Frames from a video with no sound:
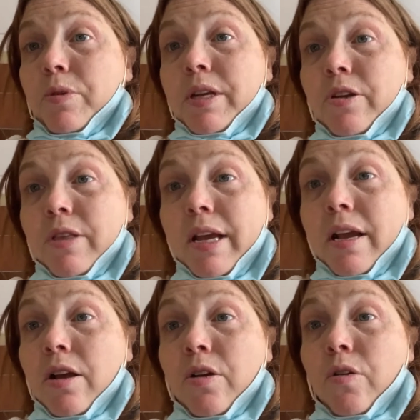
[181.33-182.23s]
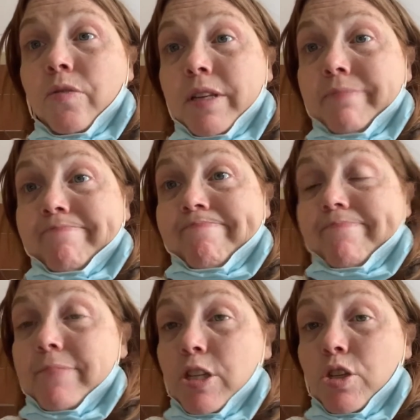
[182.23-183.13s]
in here that got COVID.
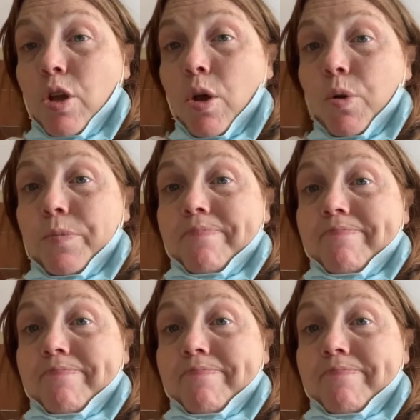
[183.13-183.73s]
So,